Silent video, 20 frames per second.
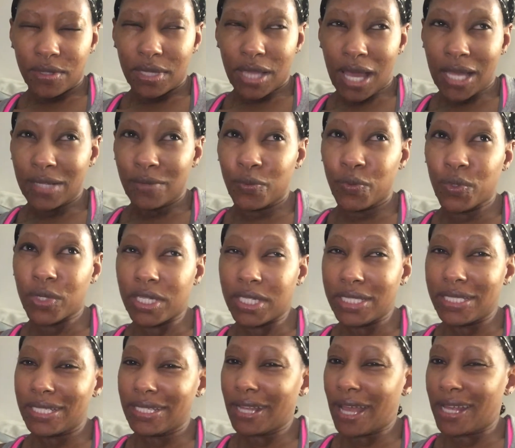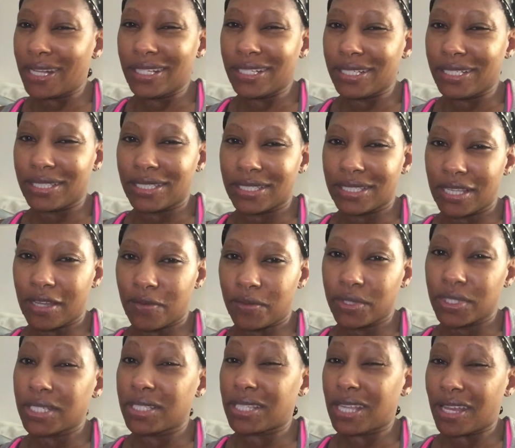I didn't eat the
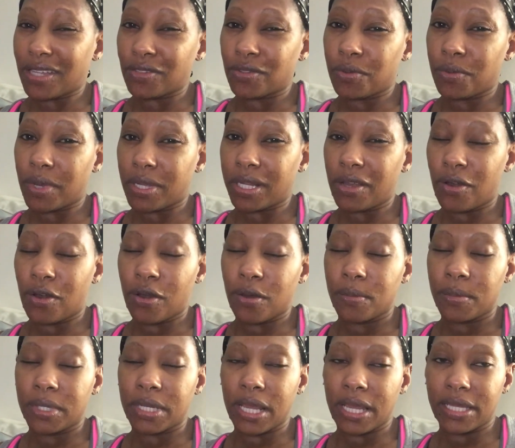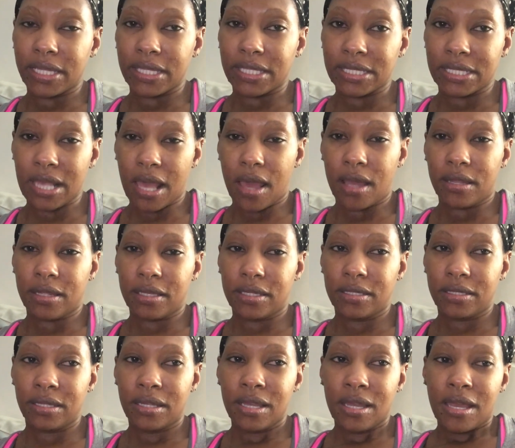sandwich because I actually brought it home, but I ate the
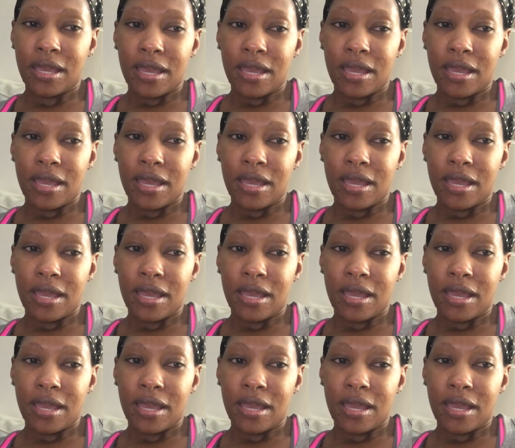salad,